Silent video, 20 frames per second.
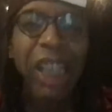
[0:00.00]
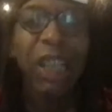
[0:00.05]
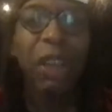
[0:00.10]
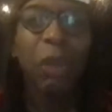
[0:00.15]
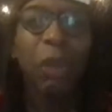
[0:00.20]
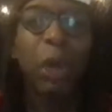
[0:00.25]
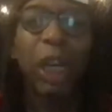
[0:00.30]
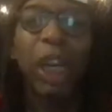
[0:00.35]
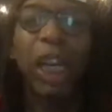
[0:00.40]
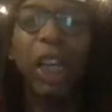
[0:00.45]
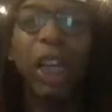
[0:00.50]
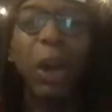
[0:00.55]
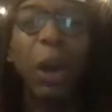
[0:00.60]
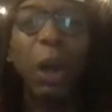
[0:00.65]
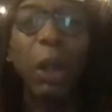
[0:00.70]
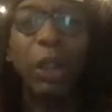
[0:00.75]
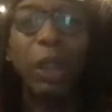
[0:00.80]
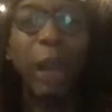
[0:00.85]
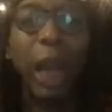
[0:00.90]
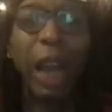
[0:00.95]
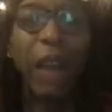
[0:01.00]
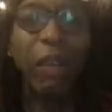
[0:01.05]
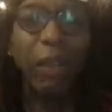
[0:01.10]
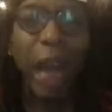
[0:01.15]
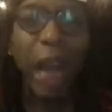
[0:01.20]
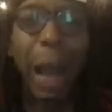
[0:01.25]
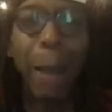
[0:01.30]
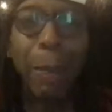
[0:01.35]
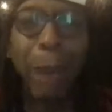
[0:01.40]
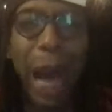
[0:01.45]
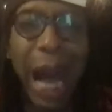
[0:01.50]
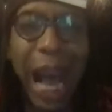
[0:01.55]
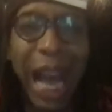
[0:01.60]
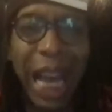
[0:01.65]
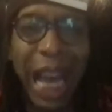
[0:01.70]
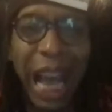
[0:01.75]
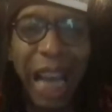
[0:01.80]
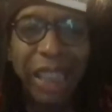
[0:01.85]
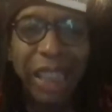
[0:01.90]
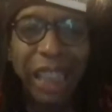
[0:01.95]
We're going to also have Rabbi
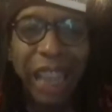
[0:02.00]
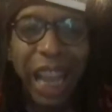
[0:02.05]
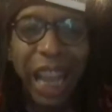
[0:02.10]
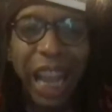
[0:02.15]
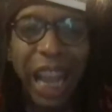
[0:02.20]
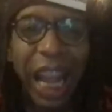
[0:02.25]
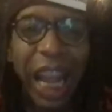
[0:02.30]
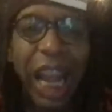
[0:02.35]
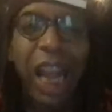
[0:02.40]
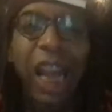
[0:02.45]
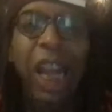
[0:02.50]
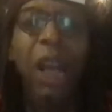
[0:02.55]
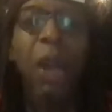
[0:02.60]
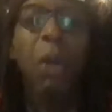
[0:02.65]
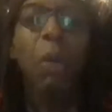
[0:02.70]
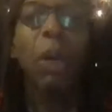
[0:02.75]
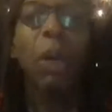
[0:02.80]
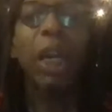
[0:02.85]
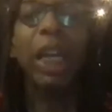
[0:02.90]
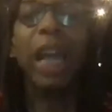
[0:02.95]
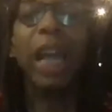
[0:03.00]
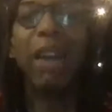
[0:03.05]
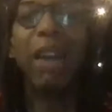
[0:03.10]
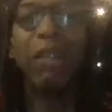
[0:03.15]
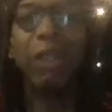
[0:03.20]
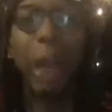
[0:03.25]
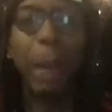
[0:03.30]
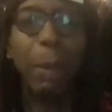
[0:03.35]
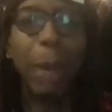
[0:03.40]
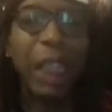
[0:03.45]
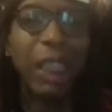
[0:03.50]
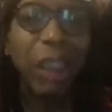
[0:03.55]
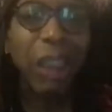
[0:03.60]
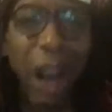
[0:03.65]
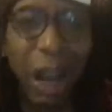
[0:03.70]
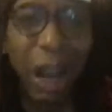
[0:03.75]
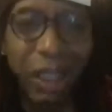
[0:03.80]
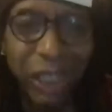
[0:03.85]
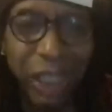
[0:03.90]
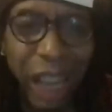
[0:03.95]
out there. We're going to have Rabbi
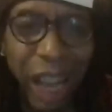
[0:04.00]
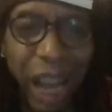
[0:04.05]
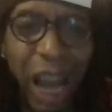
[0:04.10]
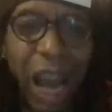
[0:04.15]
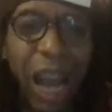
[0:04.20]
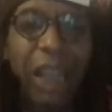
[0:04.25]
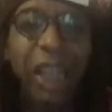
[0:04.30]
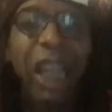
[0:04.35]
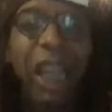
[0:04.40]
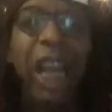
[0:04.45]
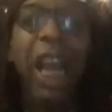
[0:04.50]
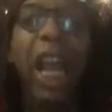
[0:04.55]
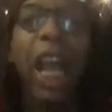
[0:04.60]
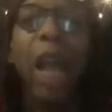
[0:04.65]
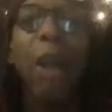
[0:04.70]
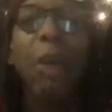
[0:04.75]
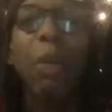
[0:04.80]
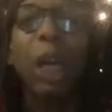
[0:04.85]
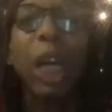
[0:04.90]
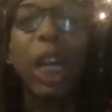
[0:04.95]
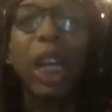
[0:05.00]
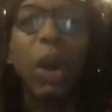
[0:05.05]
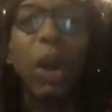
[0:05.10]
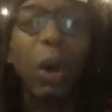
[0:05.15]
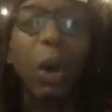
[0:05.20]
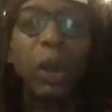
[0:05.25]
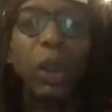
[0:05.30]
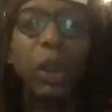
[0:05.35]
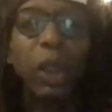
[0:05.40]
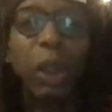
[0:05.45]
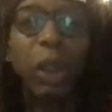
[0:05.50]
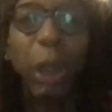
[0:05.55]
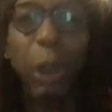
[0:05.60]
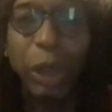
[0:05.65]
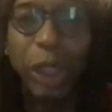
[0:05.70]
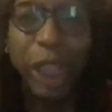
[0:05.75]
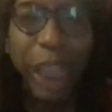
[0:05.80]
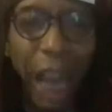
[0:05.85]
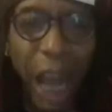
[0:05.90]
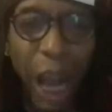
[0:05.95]
Darkside, and we're going to also
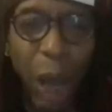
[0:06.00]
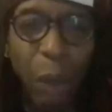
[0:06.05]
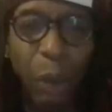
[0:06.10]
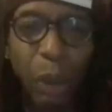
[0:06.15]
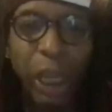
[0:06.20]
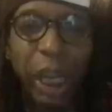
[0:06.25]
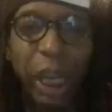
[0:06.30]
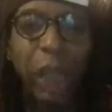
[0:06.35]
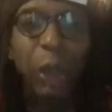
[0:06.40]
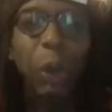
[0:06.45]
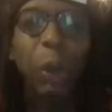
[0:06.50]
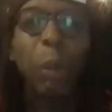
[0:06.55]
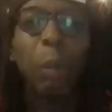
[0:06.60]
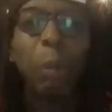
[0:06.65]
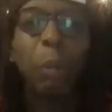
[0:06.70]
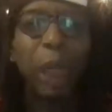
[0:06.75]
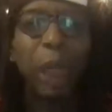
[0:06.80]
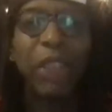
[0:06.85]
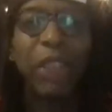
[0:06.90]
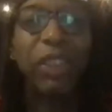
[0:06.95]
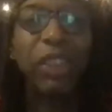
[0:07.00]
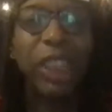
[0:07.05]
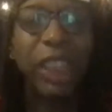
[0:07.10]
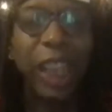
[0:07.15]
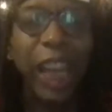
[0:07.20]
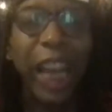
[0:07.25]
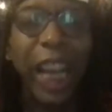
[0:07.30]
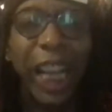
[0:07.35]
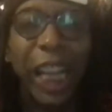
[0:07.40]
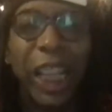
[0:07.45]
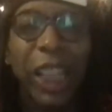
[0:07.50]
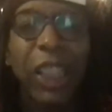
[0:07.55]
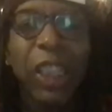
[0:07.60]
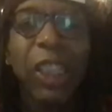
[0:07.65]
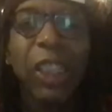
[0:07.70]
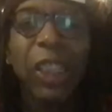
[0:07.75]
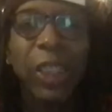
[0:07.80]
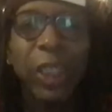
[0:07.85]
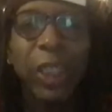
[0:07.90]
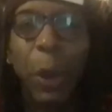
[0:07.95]
close it out with Airloom Beats tonight.
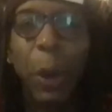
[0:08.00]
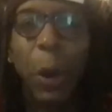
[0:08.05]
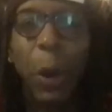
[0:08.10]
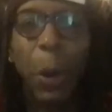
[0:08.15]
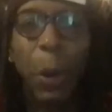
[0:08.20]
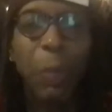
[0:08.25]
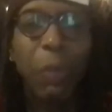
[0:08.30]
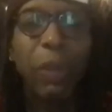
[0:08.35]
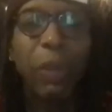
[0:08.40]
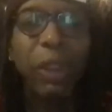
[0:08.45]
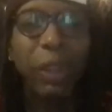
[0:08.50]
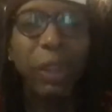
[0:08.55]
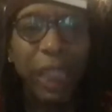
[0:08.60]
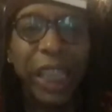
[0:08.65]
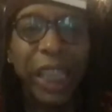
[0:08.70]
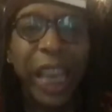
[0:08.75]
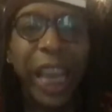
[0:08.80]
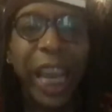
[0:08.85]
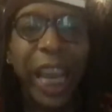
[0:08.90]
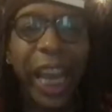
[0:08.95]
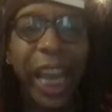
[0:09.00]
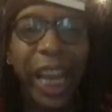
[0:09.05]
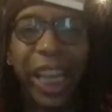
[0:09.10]
So, yeah.